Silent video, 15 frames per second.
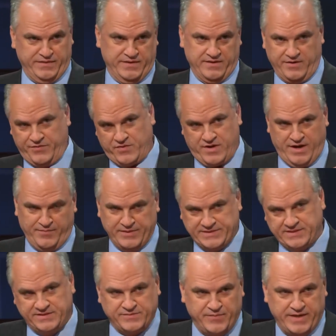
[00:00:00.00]
and then other
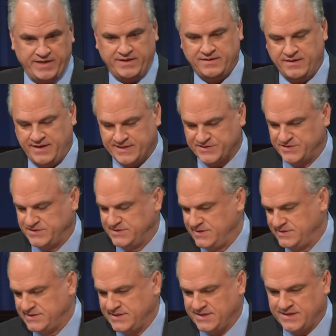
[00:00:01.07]
comments that he's made and the actions
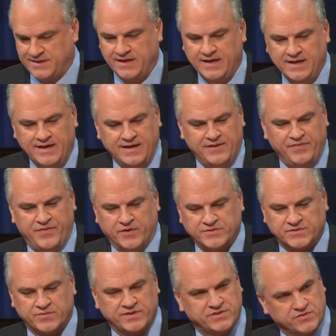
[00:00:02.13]
that he's taken.
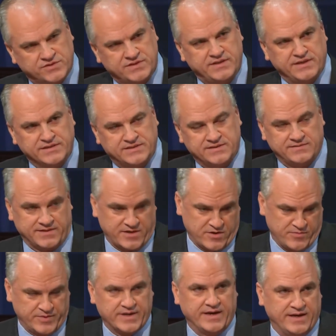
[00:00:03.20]
Those were the sorts of things that, like
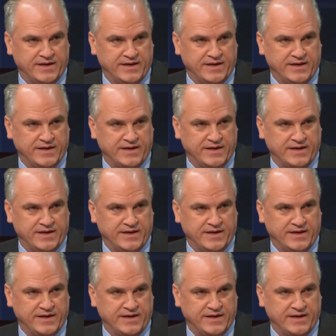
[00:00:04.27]
Herman